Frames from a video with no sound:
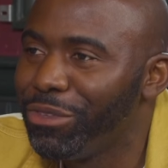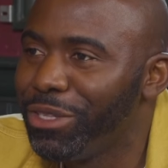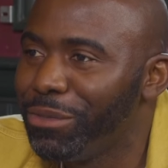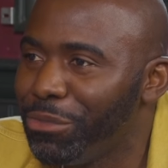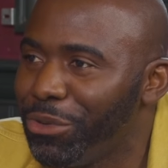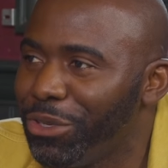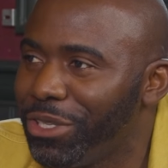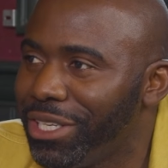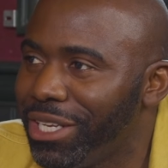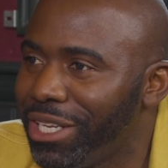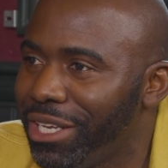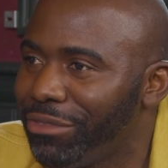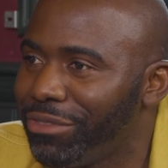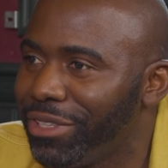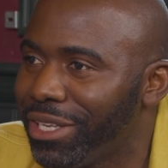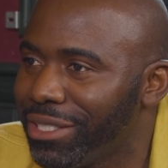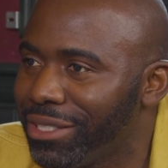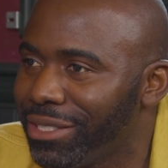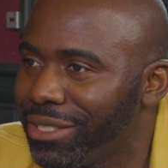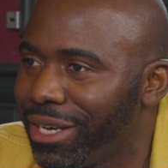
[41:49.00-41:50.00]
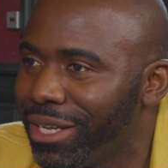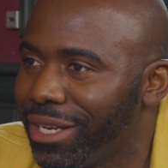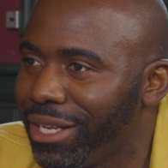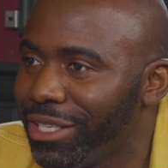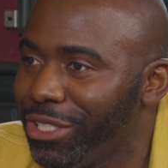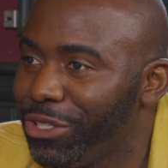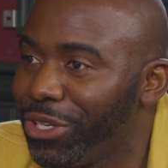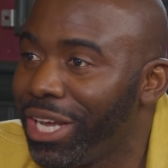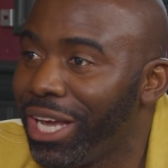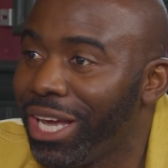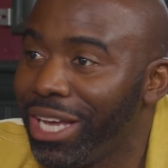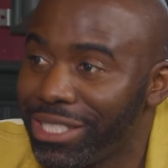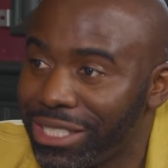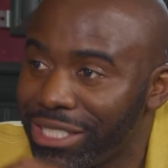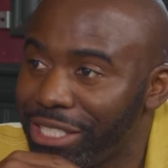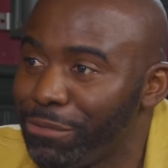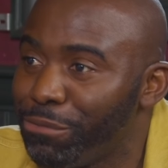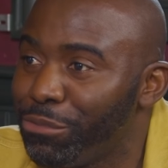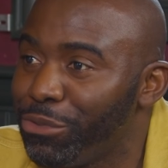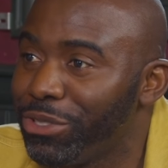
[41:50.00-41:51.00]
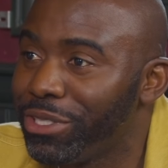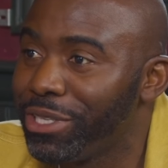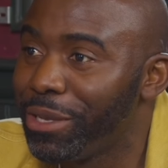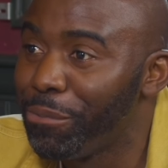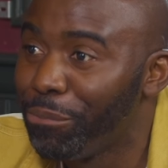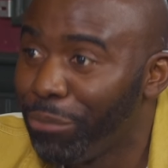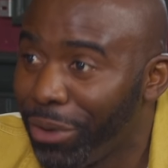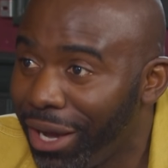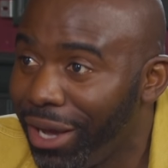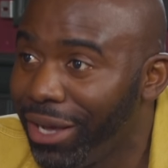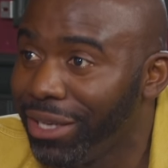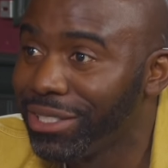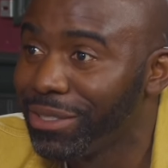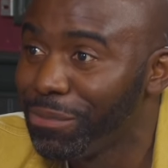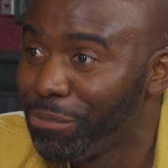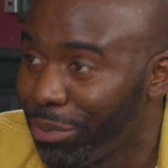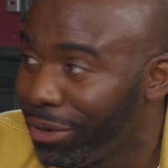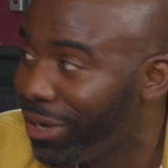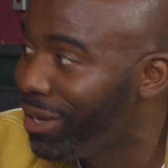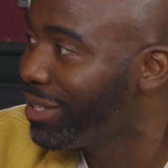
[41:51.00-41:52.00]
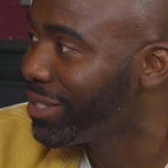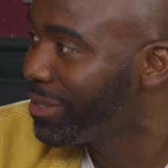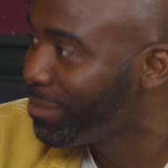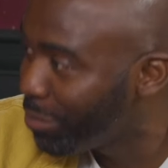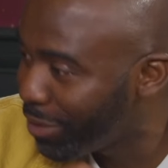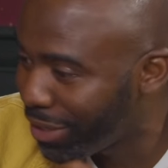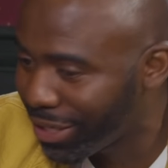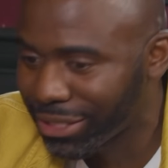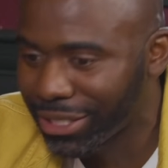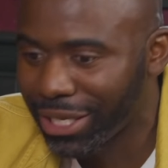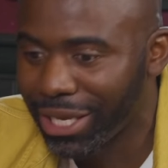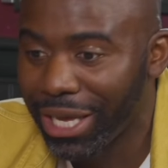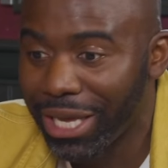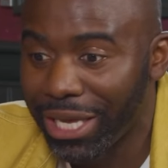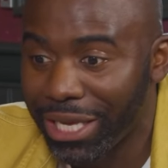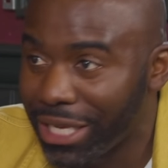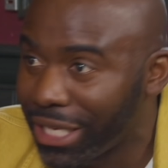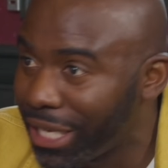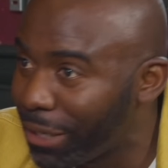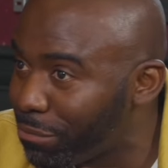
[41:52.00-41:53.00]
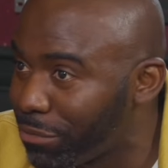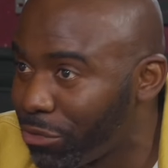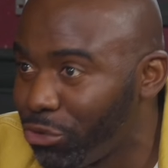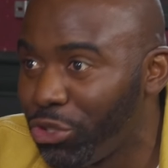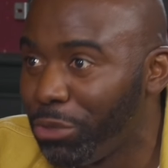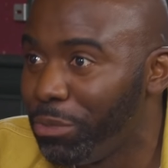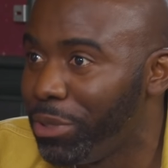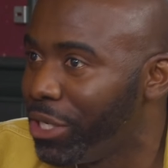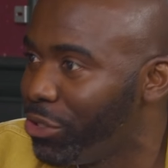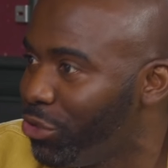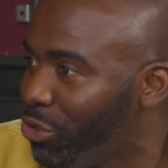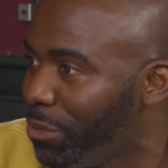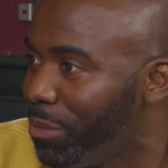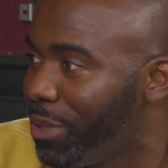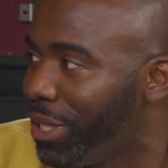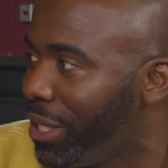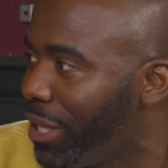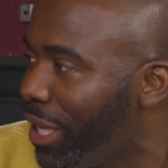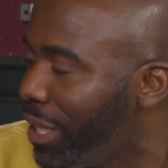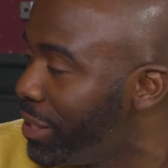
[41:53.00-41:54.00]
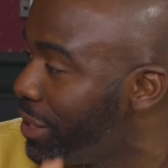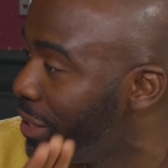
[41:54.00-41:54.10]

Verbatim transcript: him the ball on the left-hand side. You can hear Steve Bruce say, pass, pass, pass. He kept dribbling, dribbling, and